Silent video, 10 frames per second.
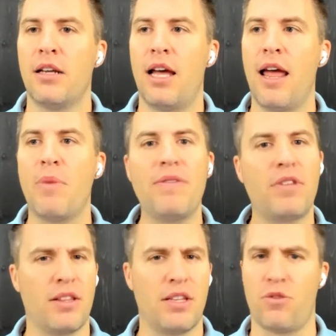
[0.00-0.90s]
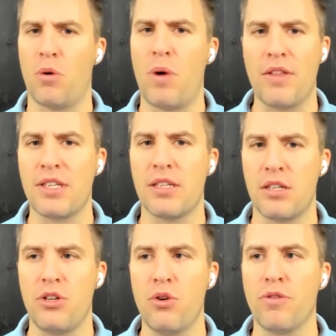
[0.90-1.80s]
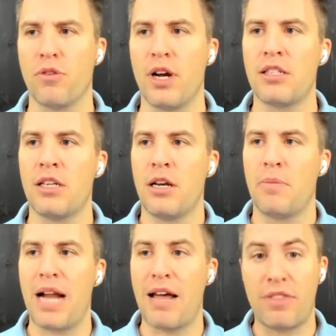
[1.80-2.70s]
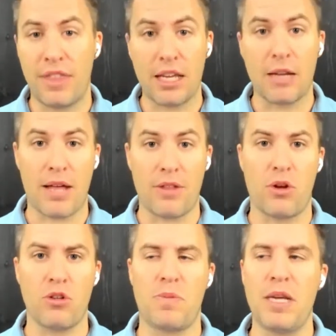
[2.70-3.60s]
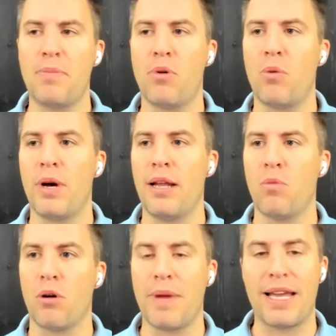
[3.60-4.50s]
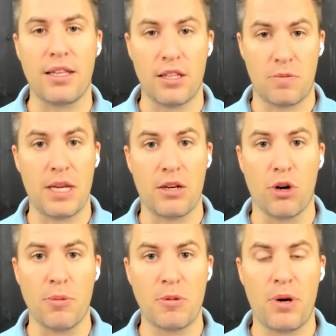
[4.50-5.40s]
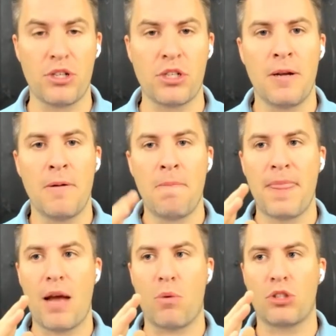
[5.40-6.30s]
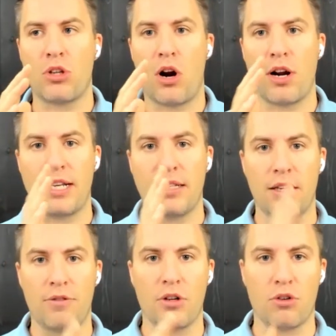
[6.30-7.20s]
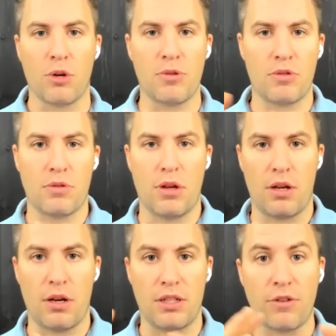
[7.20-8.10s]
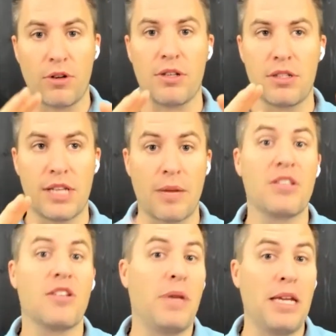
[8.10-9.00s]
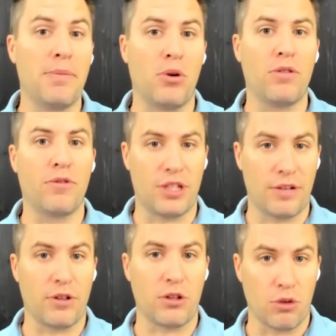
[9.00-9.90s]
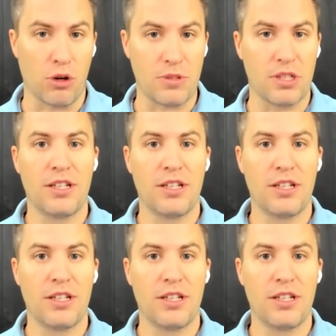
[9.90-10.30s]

And we've done this for a while. This isn't new for us, but I think about those people when we're making this big groups push and we're targeting different groups, different segments of people for different groups.